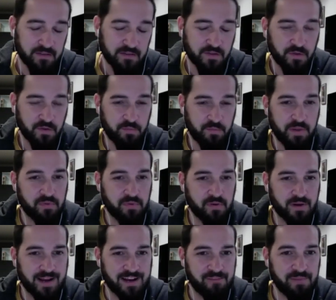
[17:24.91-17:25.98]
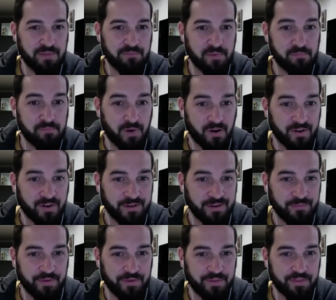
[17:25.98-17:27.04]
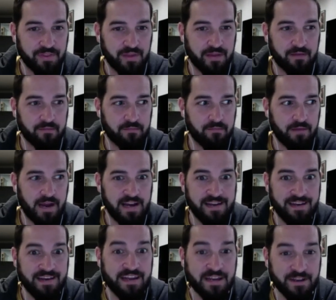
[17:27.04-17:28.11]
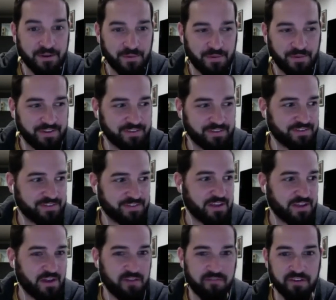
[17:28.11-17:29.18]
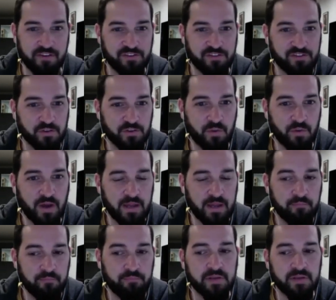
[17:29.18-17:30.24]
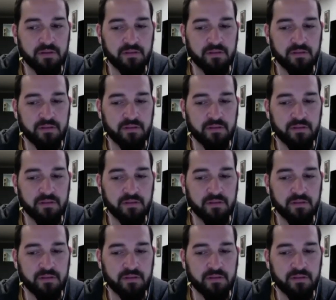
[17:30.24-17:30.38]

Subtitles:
So people are kind of being bombarded with like, I need noise. It's like everything's too quiet. But